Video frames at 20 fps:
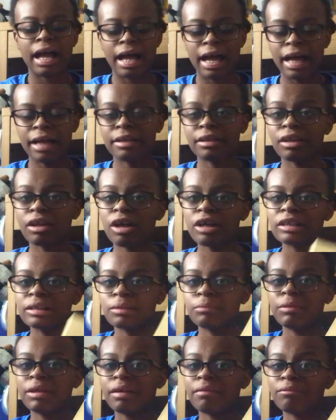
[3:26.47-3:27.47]
And
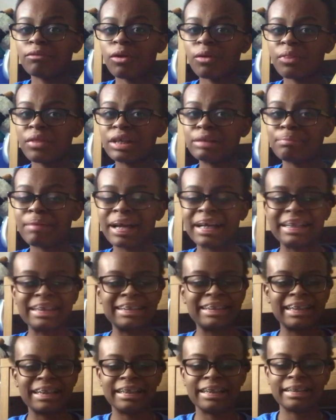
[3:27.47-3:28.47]
lastly, we have got this package
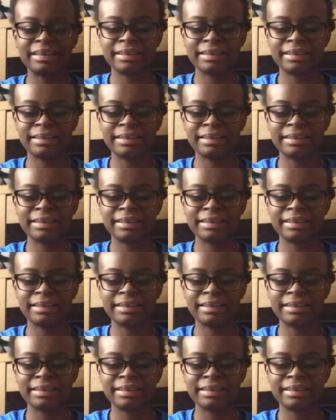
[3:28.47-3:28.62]
here.